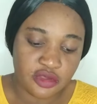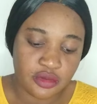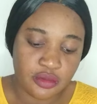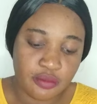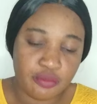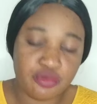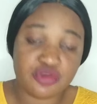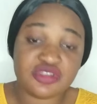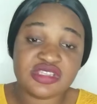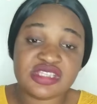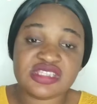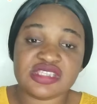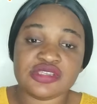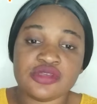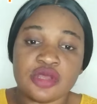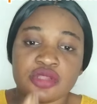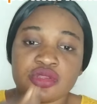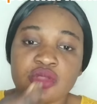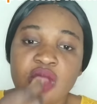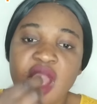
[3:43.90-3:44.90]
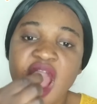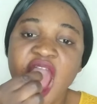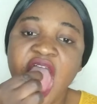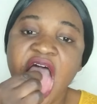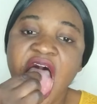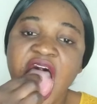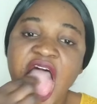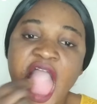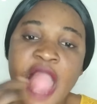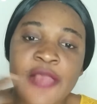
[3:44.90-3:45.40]
Put it in your tongue.
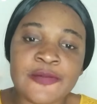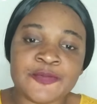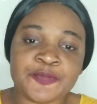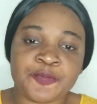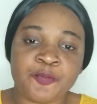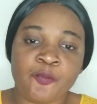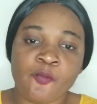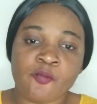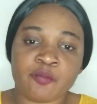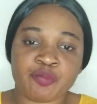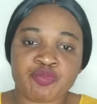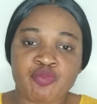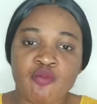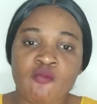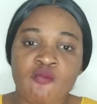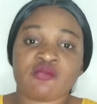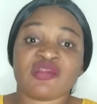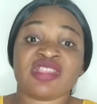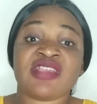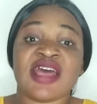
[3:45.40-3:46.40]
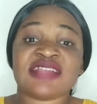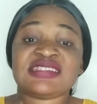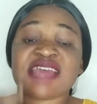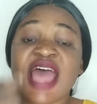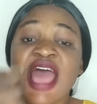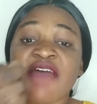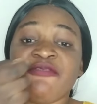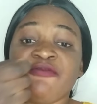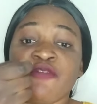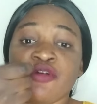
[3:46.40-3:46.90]
That
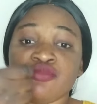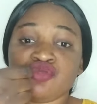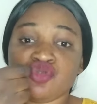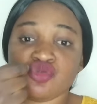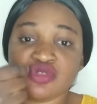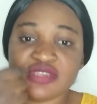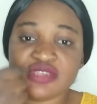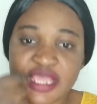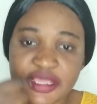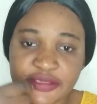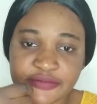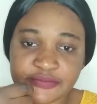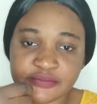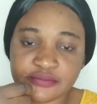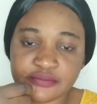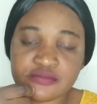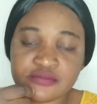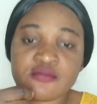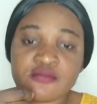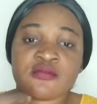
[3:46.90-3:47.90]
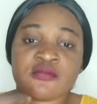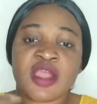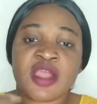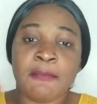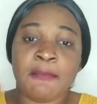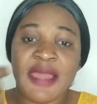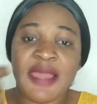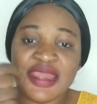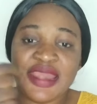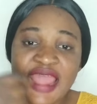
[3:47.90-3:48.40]
as from today,
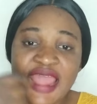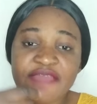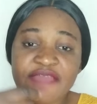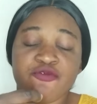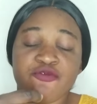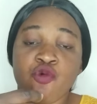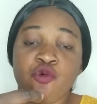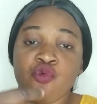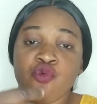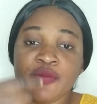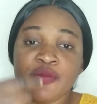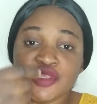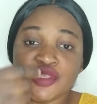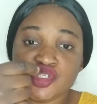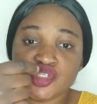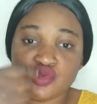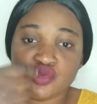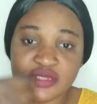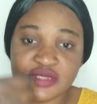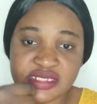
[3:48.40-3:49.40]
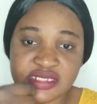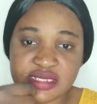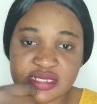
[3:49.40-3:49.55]
my life will be sweet.